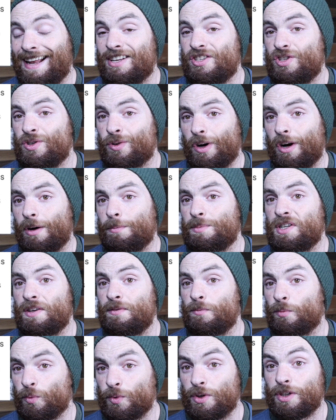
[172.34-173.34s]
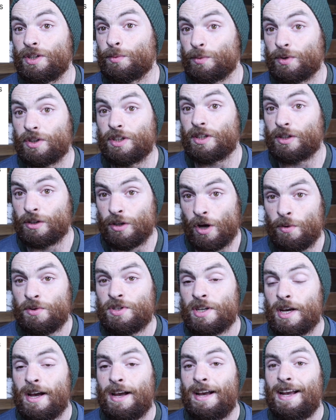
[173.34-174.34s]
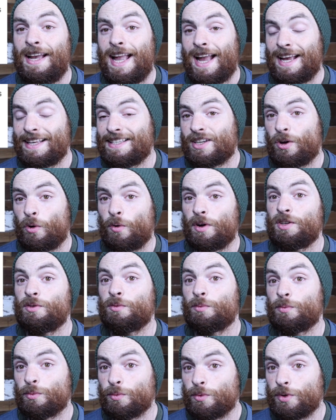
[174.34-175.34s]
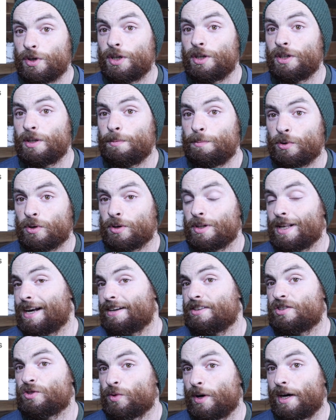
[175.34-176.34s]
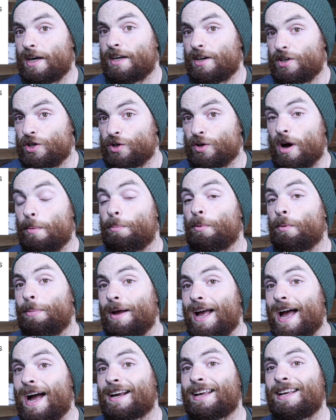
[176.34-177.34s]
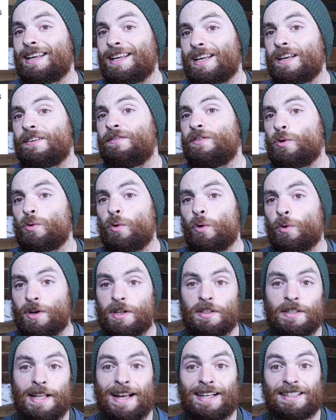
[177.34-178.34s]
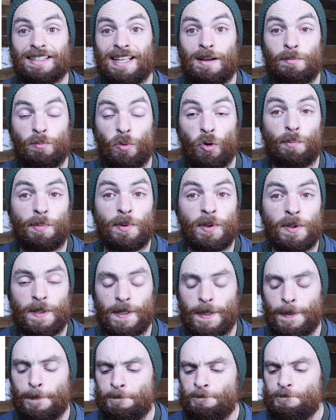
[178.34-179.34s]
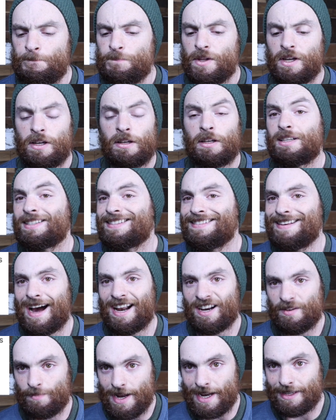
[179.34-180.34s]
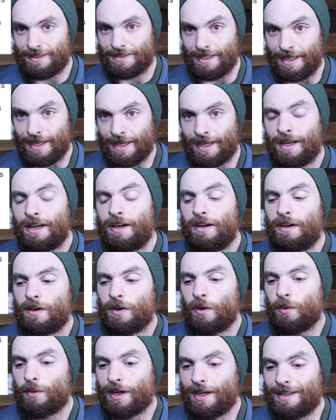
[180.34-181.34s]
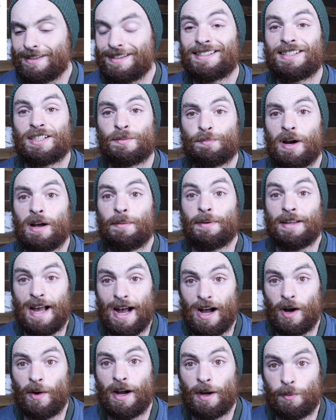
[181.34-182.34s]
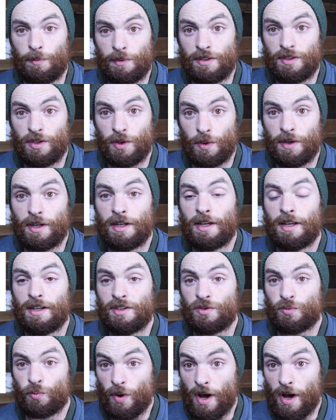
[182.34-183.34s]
has your arms in really, really close, and it's going to really put a lot of strain on your upper back if you already lack that mobility. It's not a bad thing, okay? This is probably how I would do it as